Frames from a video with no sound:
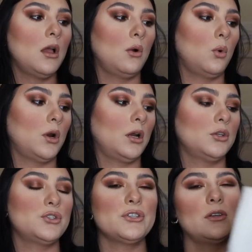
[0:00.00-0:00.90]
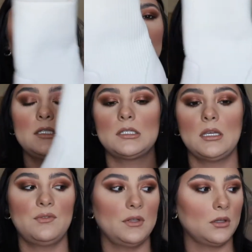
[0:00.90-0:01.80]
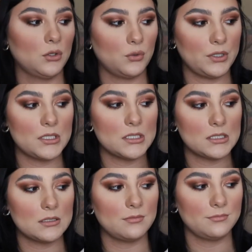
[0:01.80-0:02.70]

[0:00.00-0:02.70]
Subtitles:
Or usually greens. I feel like the greens